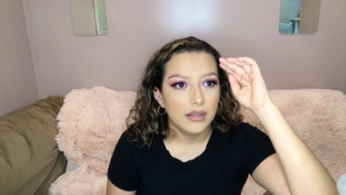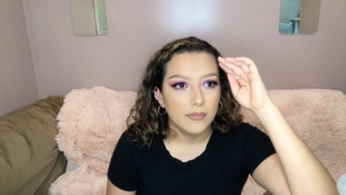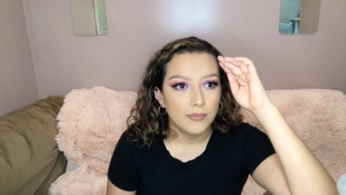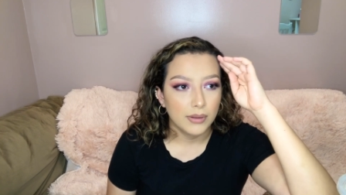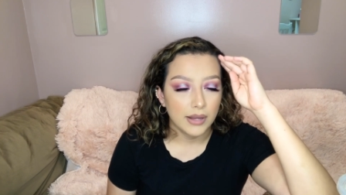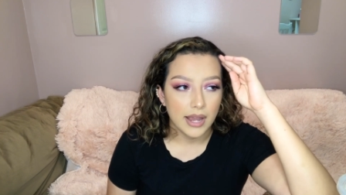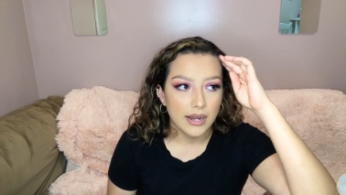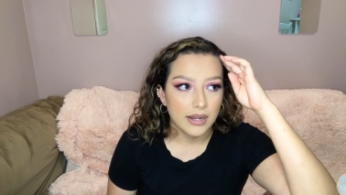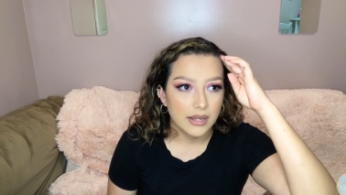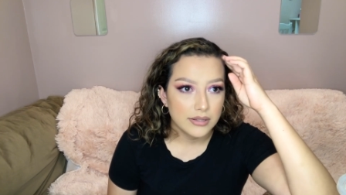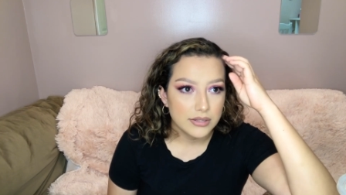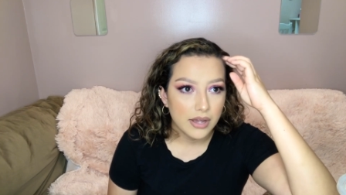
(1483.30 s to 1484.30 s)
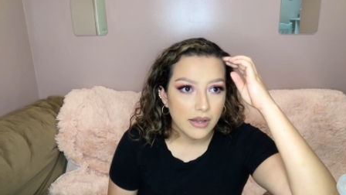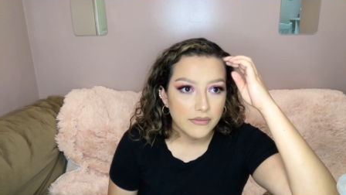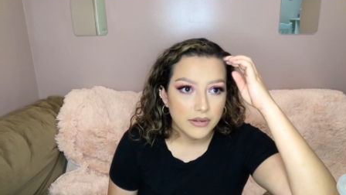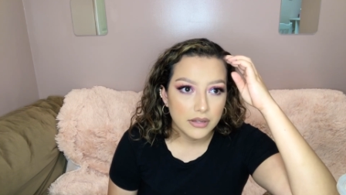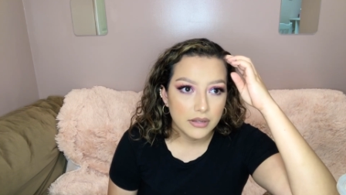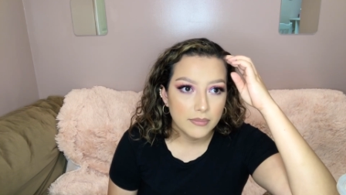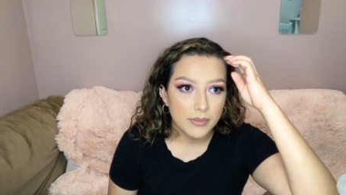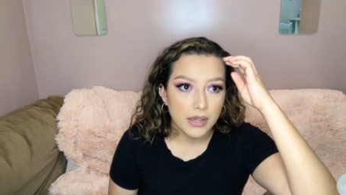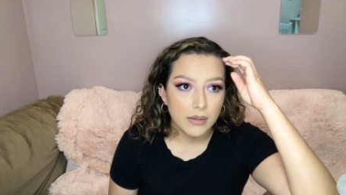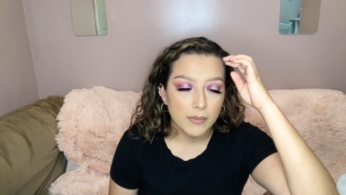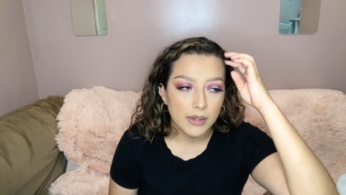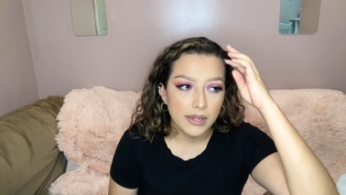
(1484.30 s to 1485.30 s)
planning to have another
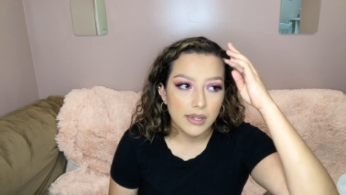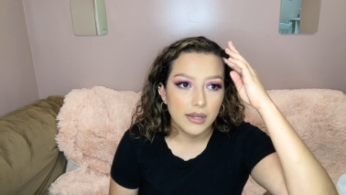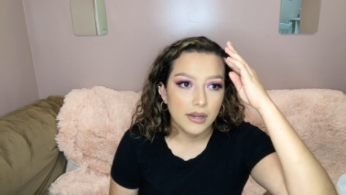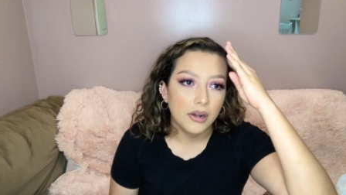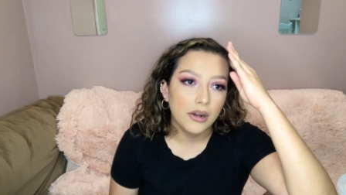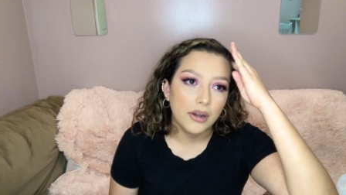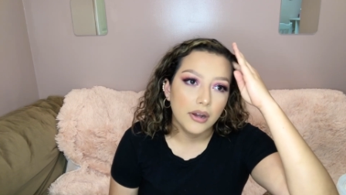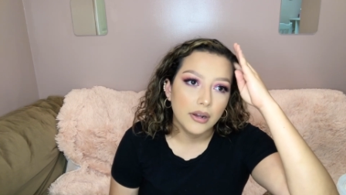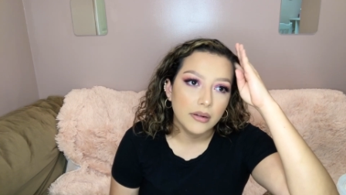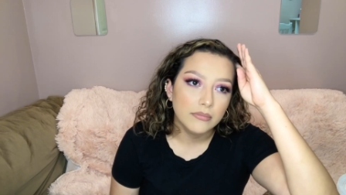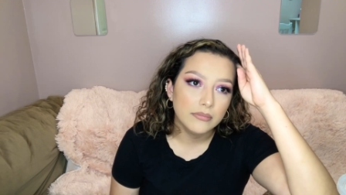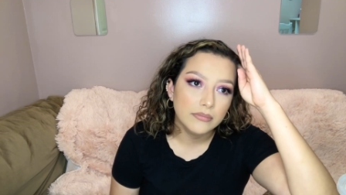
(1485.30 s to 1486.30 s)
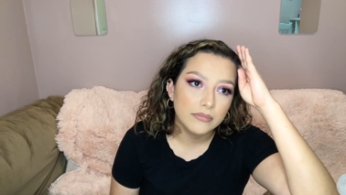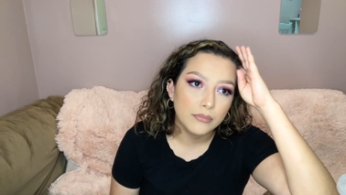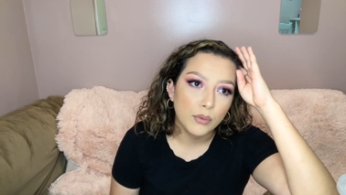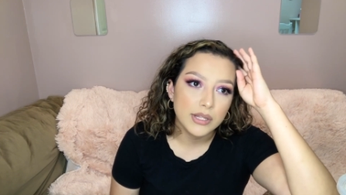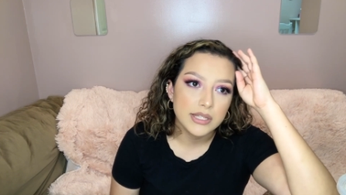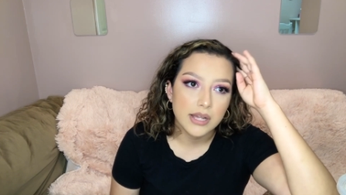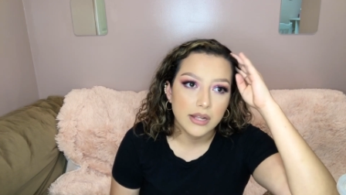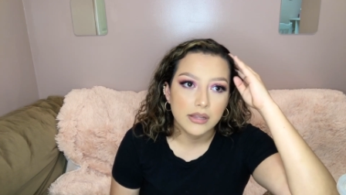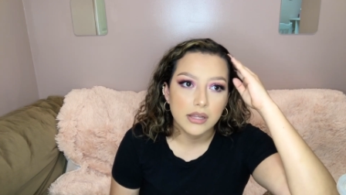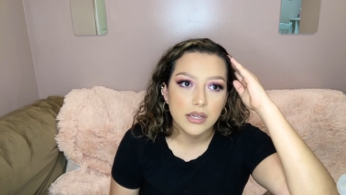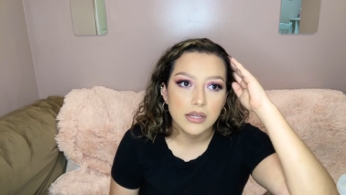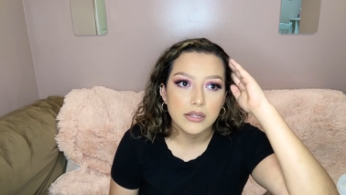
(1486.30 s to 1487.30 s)
baby um when
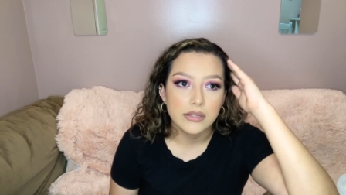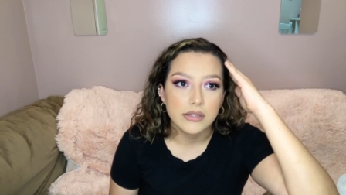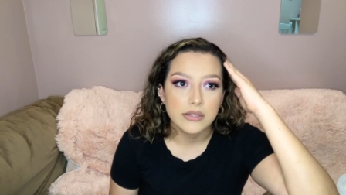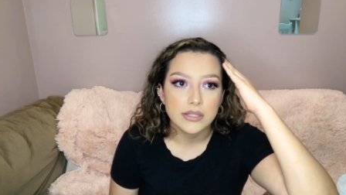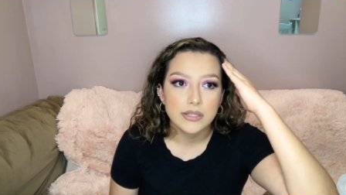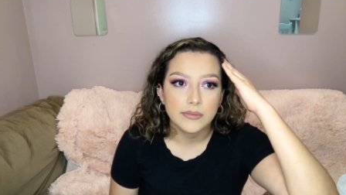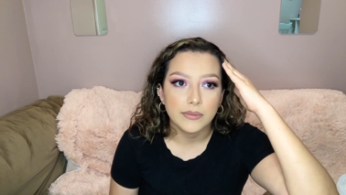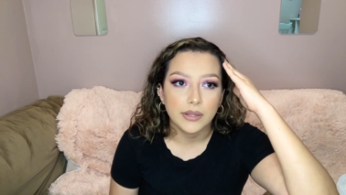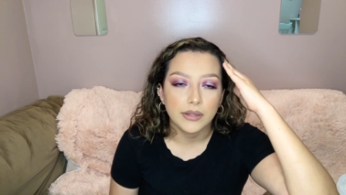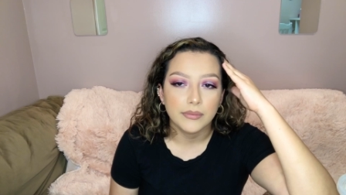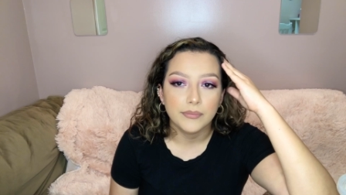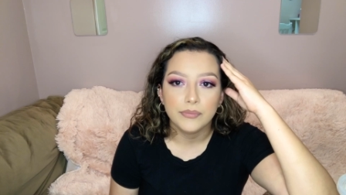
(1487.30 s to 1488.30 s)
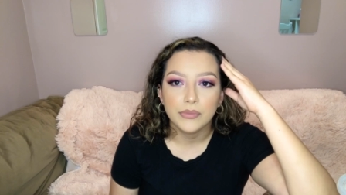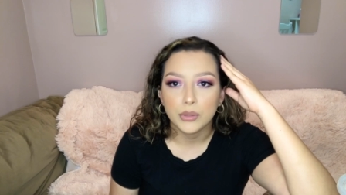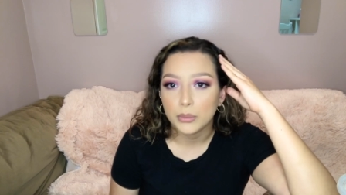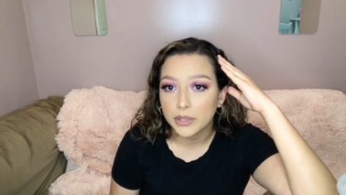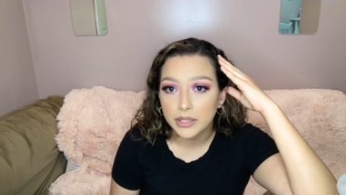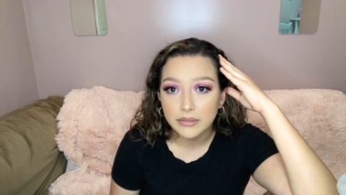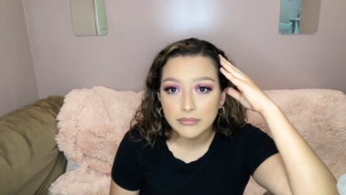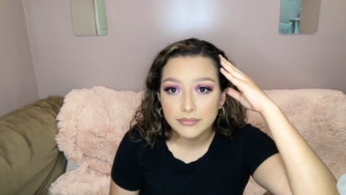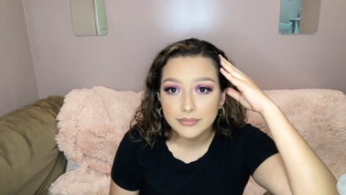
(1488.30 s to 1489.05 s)
Santi is like three,